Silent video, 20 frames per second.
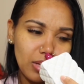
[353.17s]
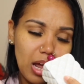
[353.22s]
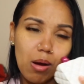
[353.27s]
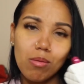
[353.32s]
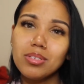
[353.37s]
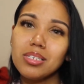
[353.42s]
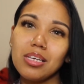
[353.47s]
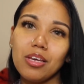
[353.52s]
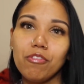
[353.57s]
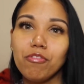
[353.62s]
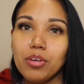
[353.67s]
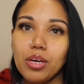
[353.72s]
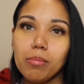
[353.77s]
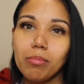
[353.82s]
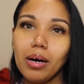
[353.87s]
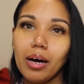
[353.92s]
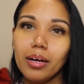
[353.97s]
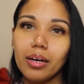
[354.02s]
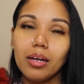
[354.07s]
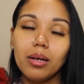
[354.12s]
was iffy
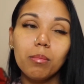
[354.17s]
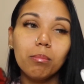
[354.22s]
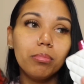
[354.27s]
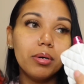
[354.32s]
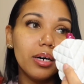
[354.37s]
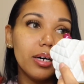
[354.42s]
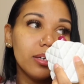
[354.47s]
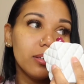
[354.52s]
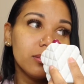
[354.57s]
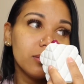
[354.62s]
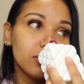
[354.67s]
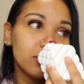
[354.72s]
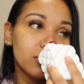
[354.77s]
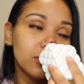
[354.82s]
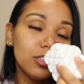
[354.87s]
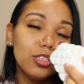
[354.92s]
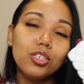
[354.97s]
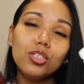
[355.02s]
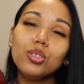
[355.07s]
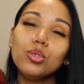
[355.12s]
about it. But
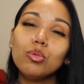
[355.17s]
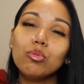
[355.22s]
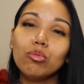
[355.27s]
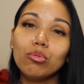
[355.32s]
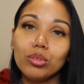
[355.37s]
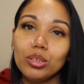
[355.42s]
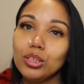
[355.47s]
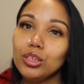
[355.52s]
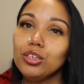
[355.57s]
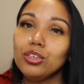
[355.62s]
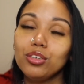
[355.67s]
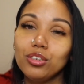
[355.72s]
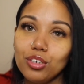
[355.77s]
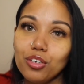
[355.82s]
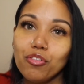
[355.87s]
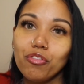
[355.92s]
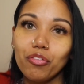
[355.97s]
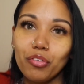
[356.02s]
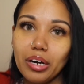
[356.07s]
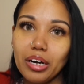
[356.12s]
this is a really good
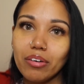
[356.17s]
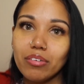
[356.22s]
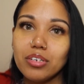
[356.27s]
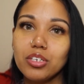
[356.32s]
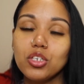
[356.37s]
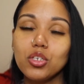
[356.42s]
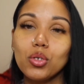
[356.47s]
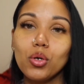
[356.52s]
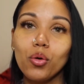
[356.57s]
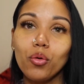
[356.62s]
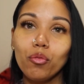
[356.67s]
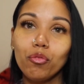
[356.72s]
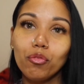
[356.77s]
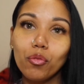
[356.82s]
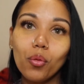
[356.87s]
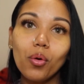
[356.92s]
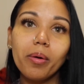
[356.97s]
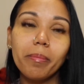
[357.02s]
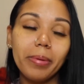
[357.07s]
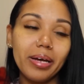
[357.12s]
fragrance
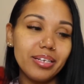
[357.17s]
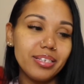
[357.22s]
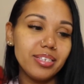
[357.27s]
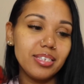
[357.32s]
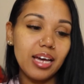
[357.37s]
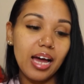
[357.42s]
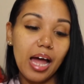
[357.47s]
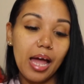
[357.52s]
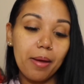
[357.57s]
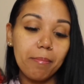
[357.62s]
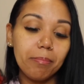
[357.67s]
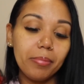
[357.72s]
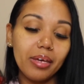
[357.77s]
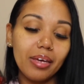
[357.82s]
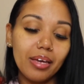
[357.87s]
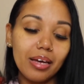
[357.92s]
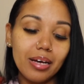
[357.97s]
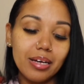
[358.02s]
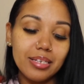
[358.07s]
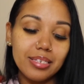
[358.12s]
for bedtime
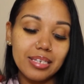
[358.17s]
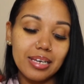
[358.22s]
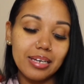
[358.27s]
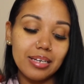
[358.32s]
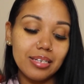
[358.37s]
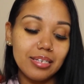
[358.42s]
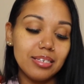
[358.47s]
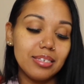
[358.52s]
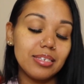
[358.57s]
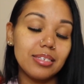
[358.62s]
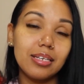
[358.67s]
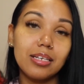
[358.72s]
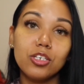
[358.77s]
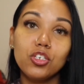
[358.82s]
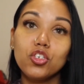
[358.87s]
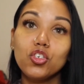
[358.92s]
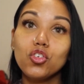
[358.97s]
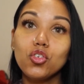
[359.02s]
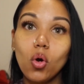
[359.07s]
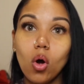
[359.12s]
because it is
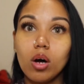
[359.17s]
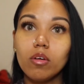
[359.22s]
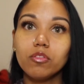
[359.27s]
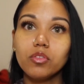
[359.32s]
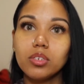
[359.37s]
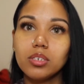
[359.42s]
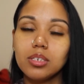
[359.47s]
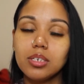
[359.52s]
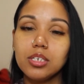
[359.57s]
soft.